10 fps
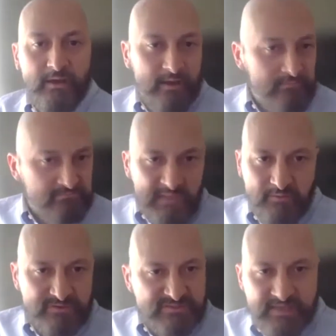I
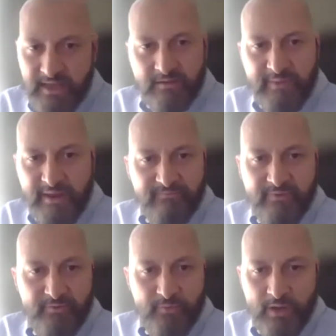was acclimating
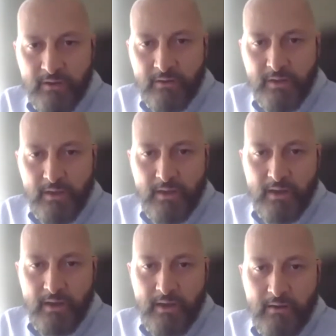very well.
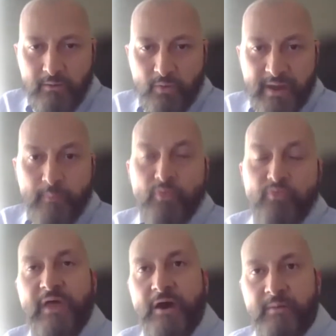When I
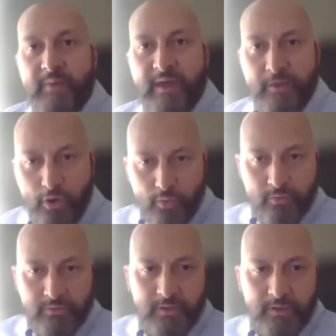moved out on my own,